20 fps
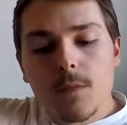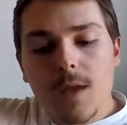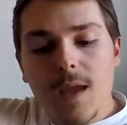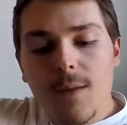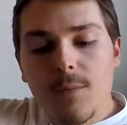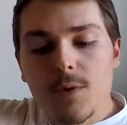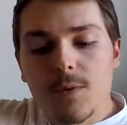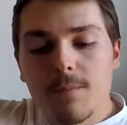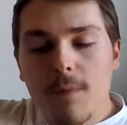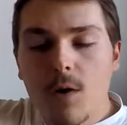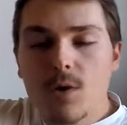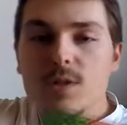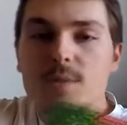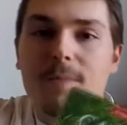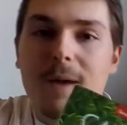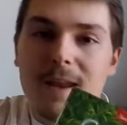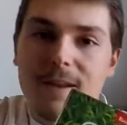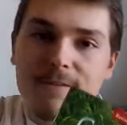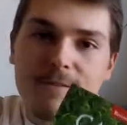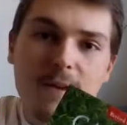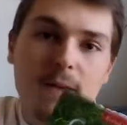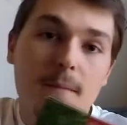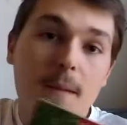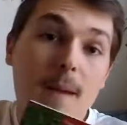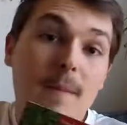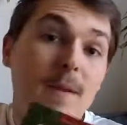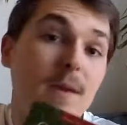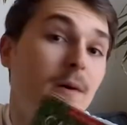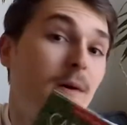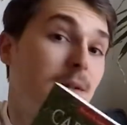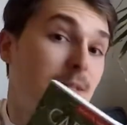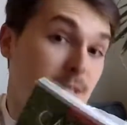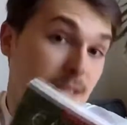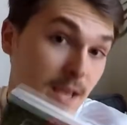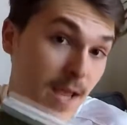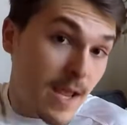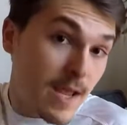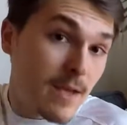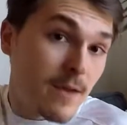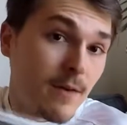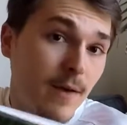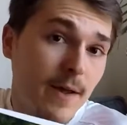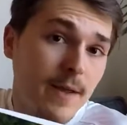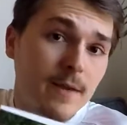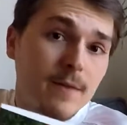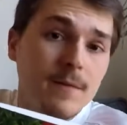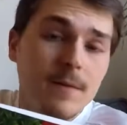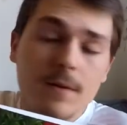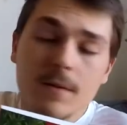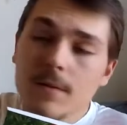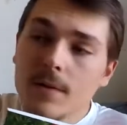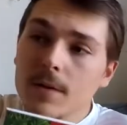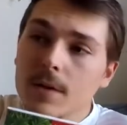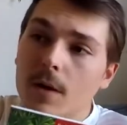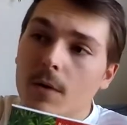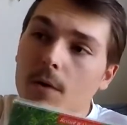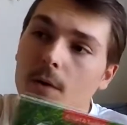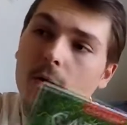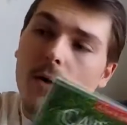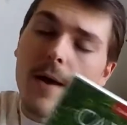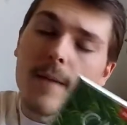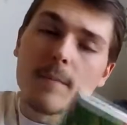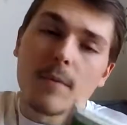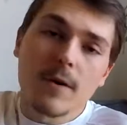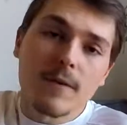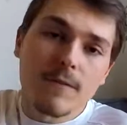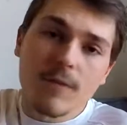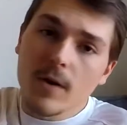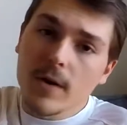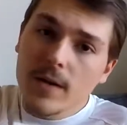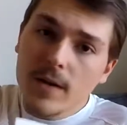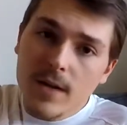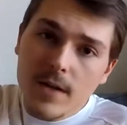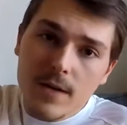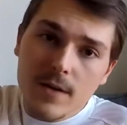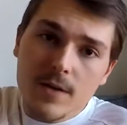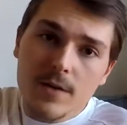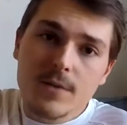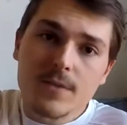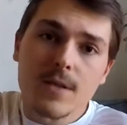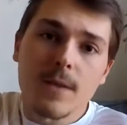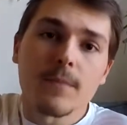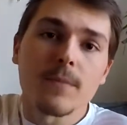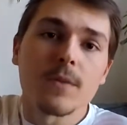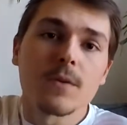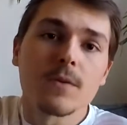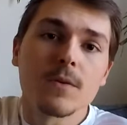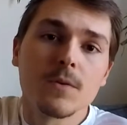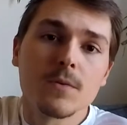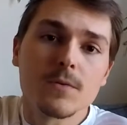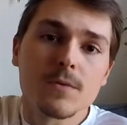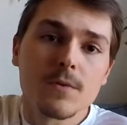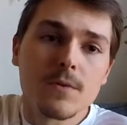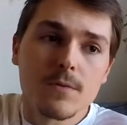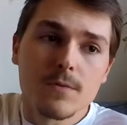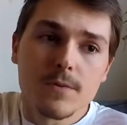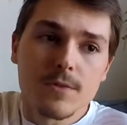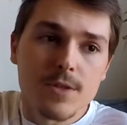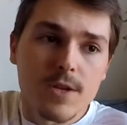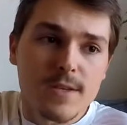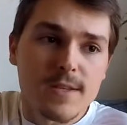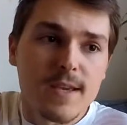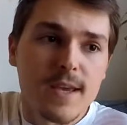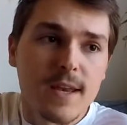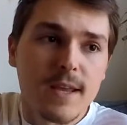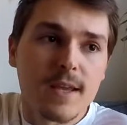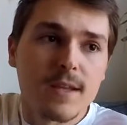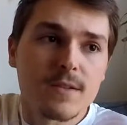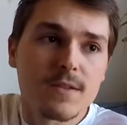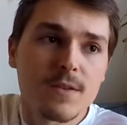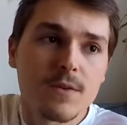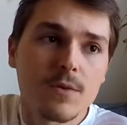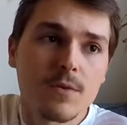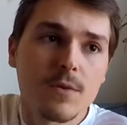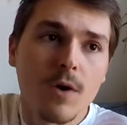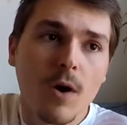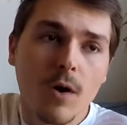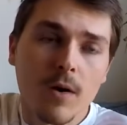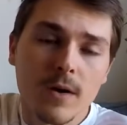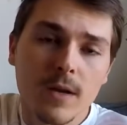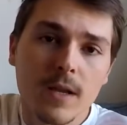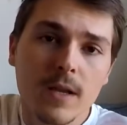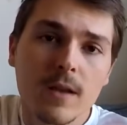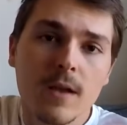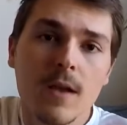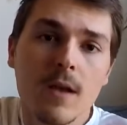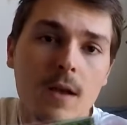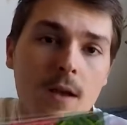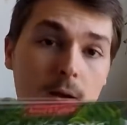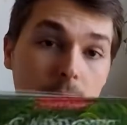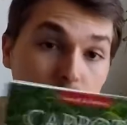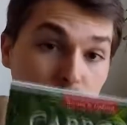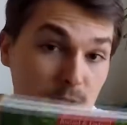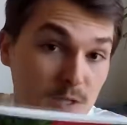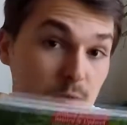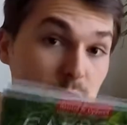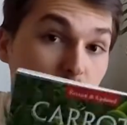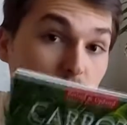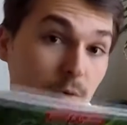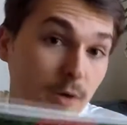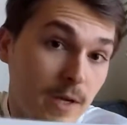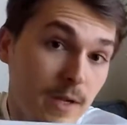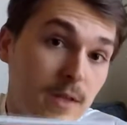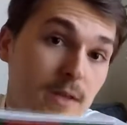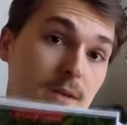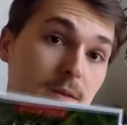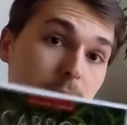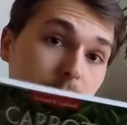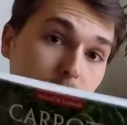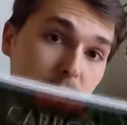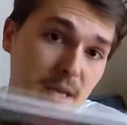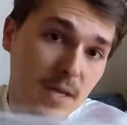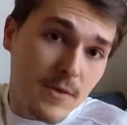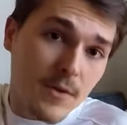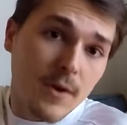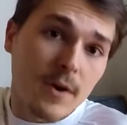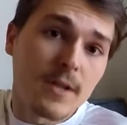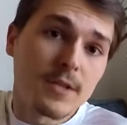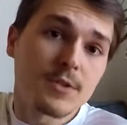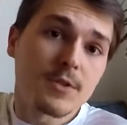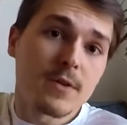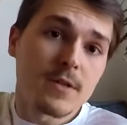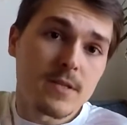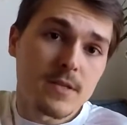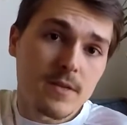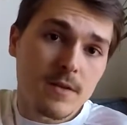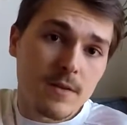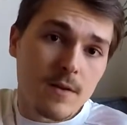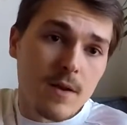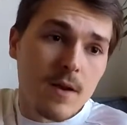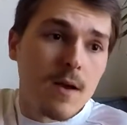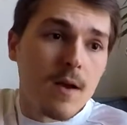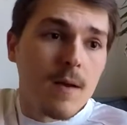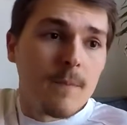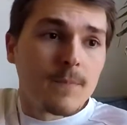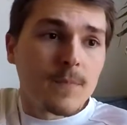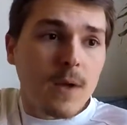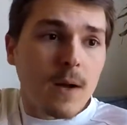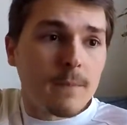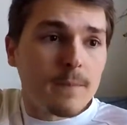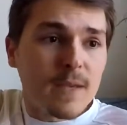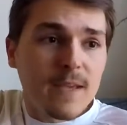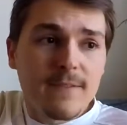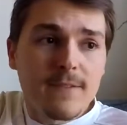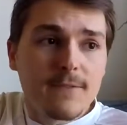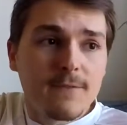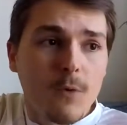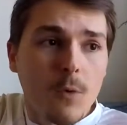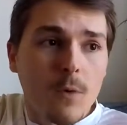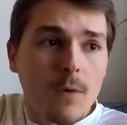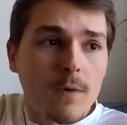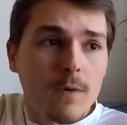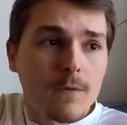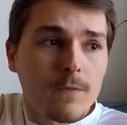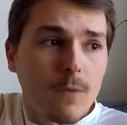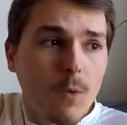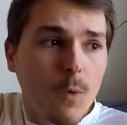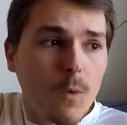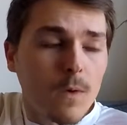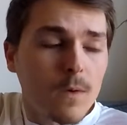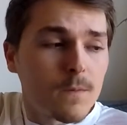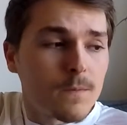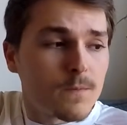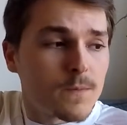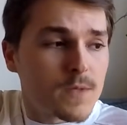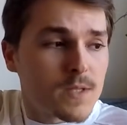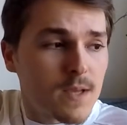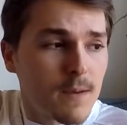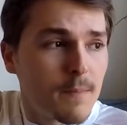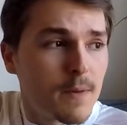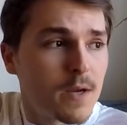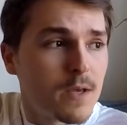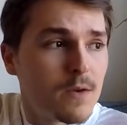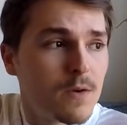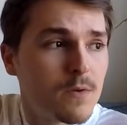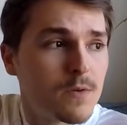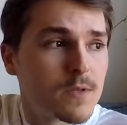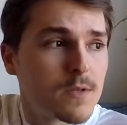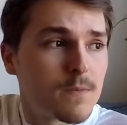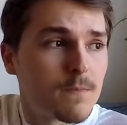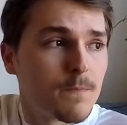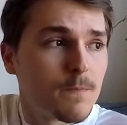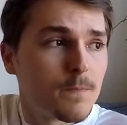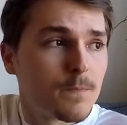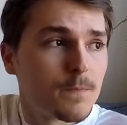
it would most benefit maybe let's say like eh, you know a great book for a kid or something who's who's just getting into gardening. This would really pique their interest. Um, even for for somebody who's